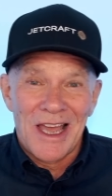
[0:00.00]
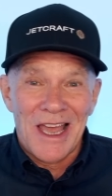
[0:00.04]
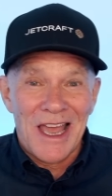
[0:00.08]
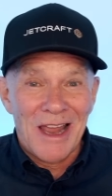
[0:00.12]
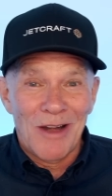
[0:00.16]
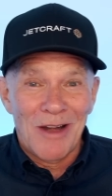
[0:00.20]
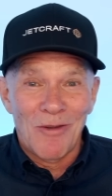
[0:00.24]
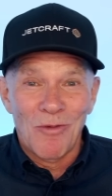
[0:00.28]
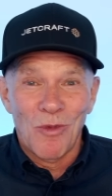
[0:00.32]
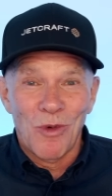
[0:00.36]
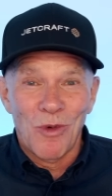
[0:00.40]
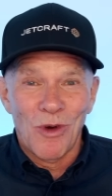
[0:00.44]

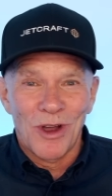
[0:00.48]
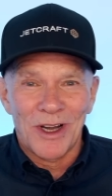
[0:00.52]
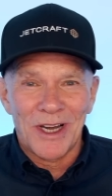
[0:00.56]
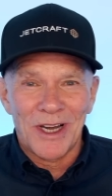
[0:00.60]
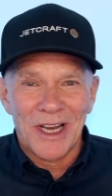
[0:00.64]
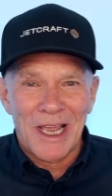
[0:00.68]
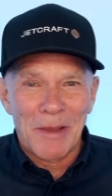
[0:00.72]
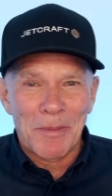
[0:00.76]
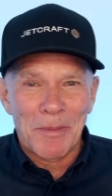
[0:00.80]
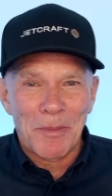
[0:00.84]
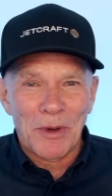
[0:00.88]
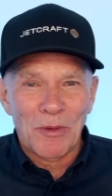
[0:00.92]
And what
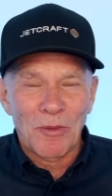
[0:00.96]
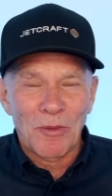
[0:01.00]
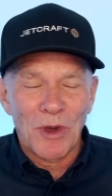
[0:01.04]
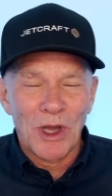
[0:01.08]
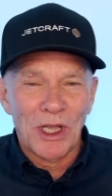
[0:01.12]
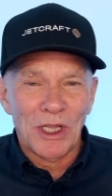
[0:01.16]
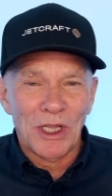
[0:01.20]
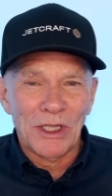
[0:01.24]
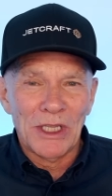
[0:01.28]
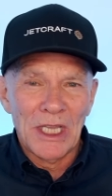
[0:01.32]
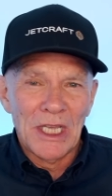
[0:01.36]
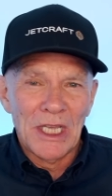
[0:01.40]
happened?
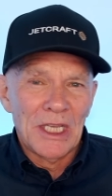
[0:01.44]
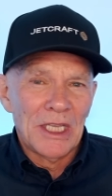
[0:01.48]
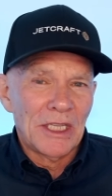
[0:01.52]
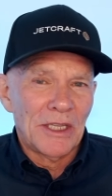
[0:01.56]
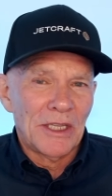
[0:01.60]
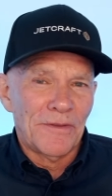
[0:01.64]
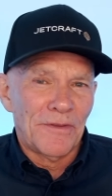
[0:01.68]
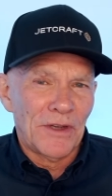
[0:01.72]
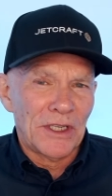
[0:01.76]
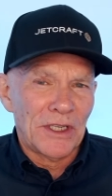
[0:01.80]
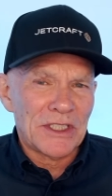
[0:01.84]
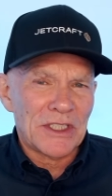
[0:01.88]
Well,
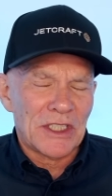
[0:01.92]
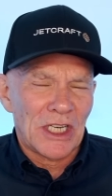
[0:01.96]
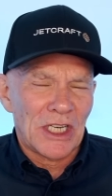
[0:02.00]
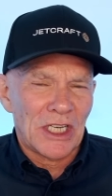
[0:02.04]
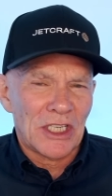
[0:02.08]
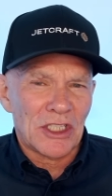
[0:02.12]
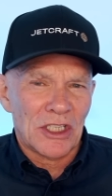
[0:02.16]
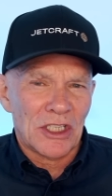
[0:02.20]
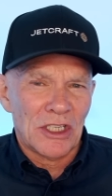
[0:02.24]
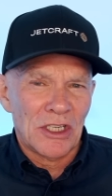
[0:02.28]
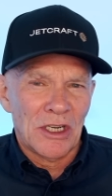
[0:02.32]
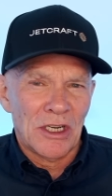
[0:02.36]
the first
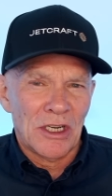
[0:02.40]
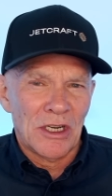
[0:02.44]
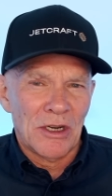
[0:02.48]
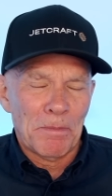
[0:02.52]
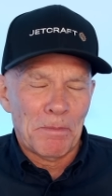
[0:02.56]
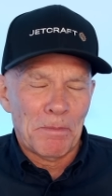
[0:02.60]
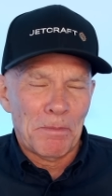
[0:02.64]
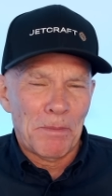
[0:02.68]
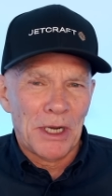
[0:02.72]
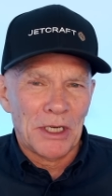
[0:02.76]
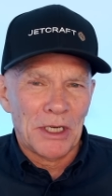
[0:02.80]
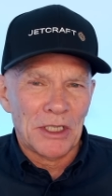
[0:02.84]

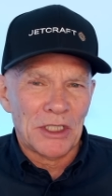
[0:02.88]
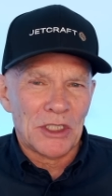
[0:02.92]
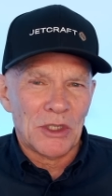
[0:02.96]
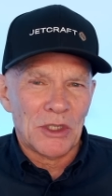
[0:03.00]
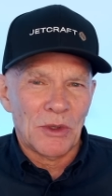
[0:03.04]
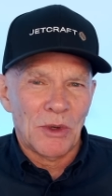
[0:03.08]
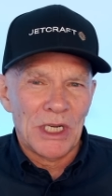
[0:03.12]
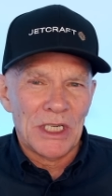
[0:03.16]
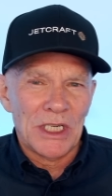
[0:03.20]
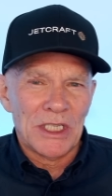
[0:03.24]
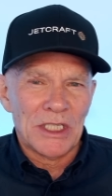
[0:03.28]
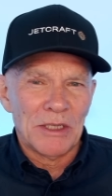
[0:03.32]
session,
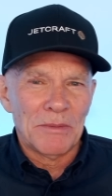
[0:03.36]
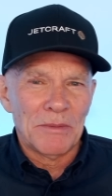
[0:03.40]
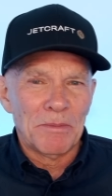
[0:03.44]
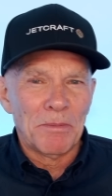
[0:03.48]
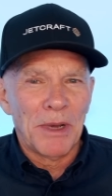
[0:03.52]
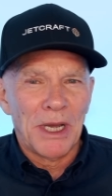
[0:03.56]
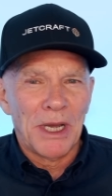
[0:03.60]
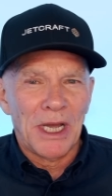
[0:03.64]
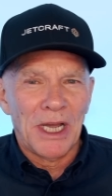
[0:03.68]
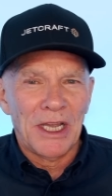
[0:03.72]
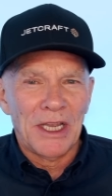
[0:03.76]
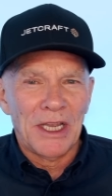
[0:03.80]
punctuated
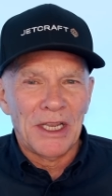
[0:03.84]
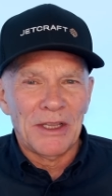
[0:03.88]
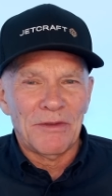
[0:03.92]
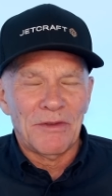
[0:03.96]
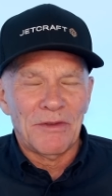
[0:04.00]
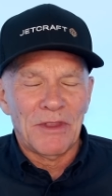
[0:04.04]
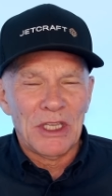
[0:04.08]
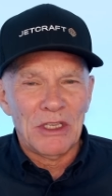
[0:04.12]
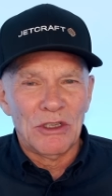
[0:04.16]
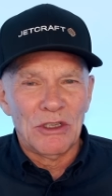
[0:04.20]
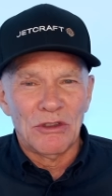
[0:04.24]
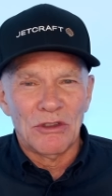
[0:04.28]
by
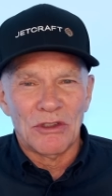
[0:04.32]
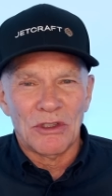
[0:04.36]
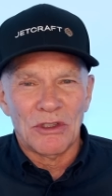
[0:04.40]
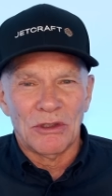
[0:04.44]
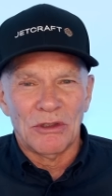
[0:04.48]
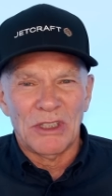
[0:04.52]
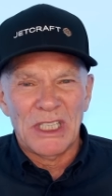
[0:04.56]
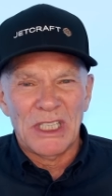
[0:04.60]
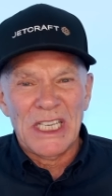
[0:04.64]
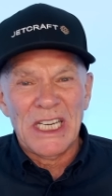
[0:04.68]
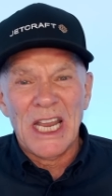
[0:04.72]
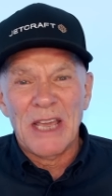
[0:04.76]
the
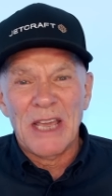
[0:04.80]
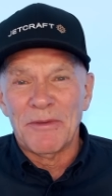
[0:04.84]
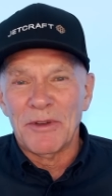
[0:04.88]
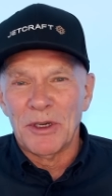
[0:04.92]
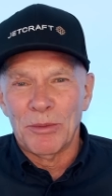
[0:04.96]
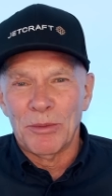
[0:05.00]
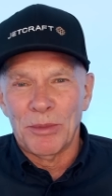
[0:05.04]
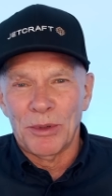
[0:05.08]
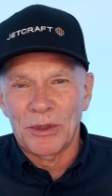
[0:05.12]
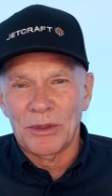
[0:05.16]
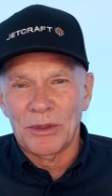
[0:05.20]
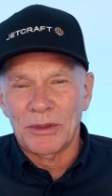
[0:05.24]
usual
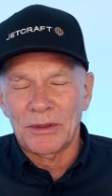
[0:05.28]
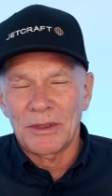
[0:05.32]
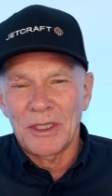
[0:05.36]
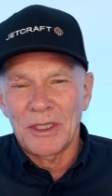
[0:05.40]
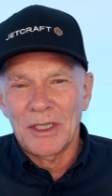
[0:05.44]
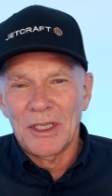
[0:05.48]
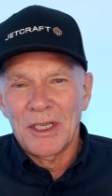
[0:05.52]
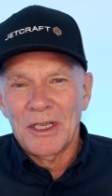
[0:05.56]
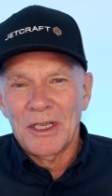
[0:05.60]
inevitable